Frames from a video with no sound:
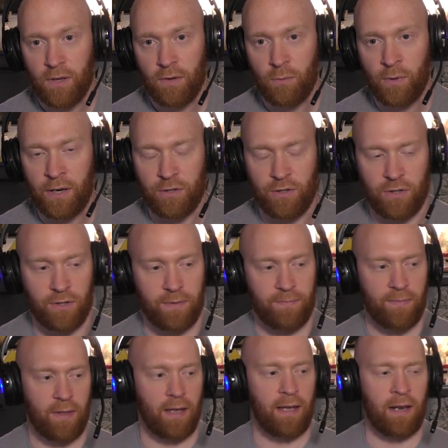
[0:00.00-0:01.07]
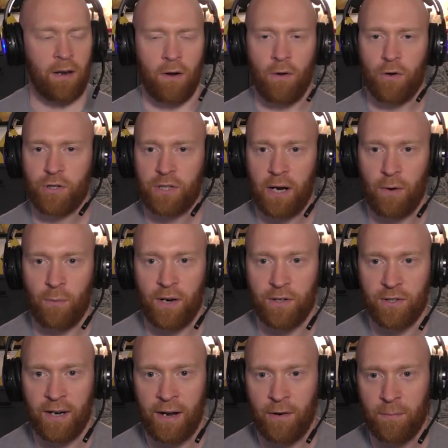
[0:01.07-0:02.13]
which, in a nutshell,
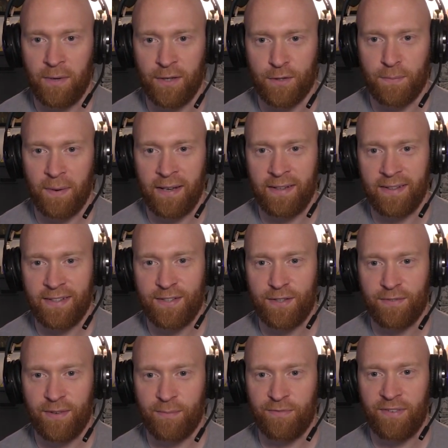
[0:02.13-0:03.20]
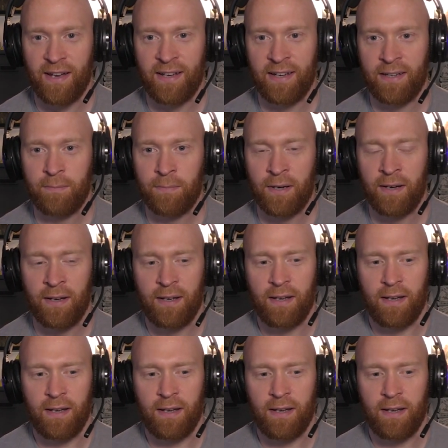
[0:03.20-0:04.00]
Rich, and help me explain this if I'm failing, but